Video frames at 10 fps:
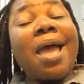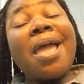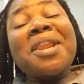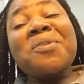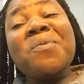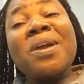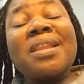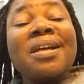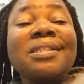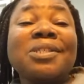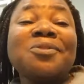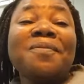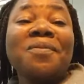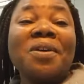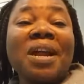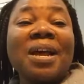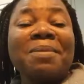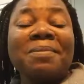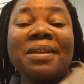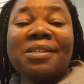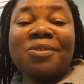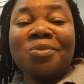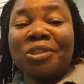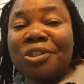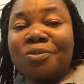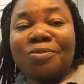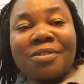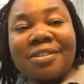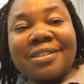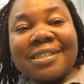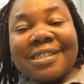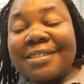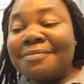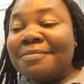Anyway, that's good for her. Maybe that's what she wants.